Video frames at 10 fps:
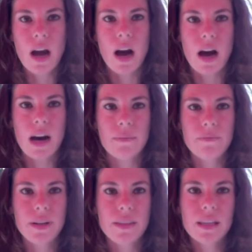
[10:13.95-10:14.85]
Um,
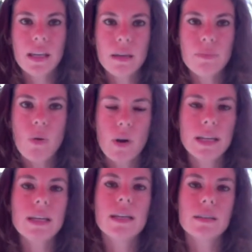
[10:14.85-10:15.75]
but the key
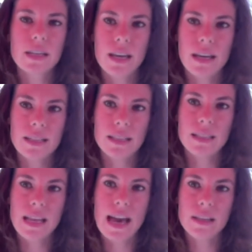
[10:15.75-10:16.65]
point here is,
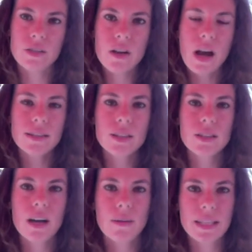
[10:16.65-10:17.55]
is that you're not
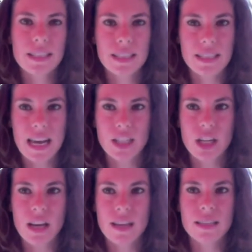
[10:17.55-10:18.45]
just coming to
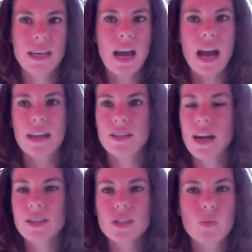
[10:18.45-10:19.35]
sessions and you're
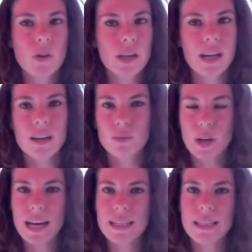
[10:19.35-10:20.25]
not just working on
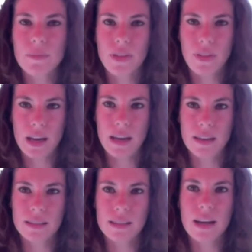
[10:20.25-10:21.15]
random
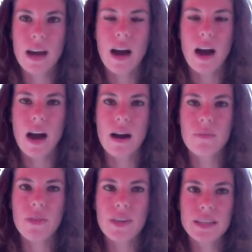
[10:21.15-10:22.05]
things. Um,
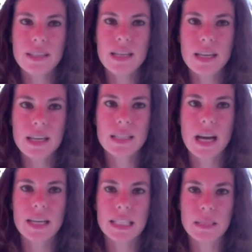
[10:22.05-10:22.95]
this is
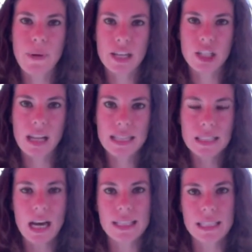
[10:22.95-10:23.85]
a specialized,
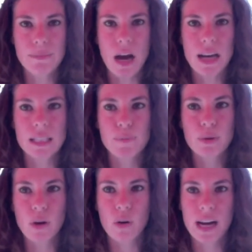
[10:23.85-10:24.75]
customized
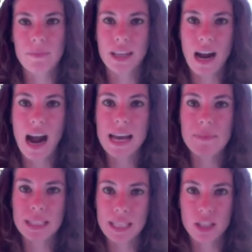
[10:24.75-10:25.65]
program that I
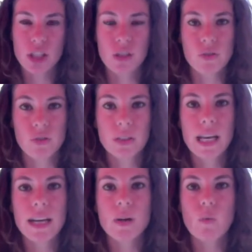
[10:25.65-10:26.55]
am teaching you. You're
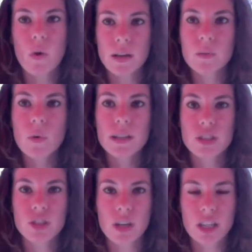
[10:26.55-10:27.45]
getting one-on-one -on -one
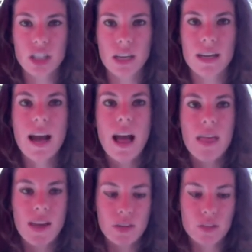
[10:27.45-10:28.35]
instruction
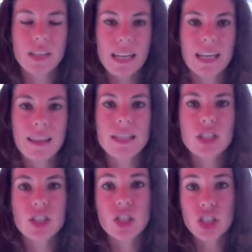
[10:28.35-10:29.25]
that you're getting
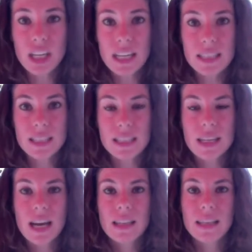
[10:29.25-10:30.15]
these
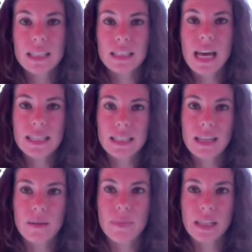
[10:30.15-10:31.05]
sheets, these
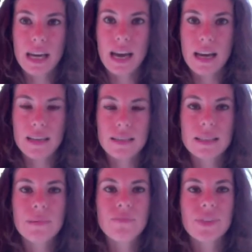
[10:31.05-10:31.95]
lesson
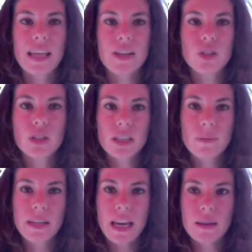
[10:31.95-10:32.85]
plans that you're going
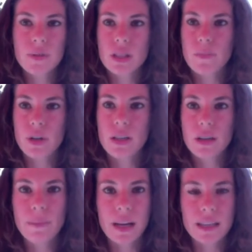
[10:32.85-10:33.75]
to be able to put in
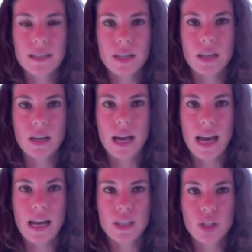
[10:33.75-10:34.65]
a binder
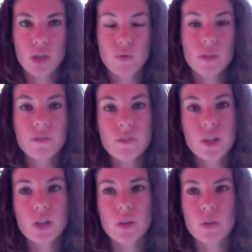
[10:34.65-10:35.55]
and to
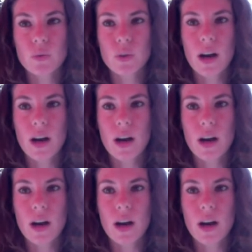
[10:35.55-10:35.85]
review.